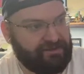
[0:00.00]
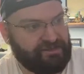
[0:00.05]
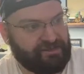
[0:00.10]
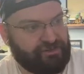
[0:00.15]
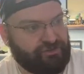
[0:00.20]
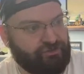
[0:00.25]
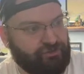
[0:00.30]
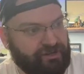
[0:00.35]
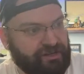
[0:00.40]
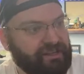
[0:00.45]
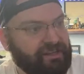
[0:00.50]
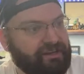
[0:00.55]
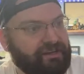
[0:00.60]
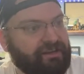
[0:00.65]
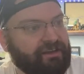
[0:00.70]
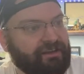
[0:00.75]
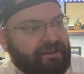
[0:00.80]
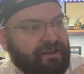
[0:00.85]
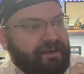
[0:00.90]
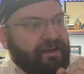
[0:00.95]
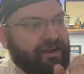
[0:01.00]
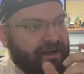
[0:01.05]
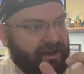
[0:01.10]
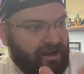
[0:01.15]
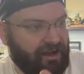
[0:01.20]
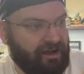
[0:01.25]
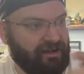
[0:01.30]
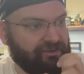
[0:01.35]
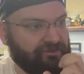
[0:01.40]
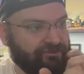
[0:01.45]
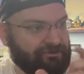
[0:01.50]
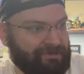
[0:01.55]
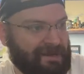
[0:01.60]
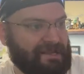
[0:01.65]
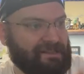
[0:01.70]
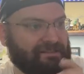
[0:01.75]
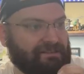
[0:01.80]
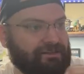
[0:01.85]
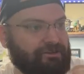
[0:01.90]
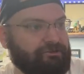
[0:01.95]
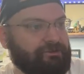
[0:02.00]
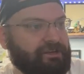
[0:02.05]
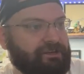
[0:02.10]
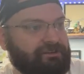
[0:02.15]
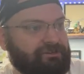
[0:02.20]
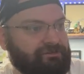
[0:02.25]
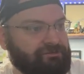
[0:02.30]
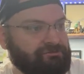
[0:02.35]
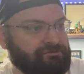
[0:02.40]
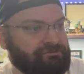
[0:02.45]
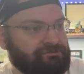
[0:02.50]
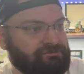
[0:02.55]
screen of my logo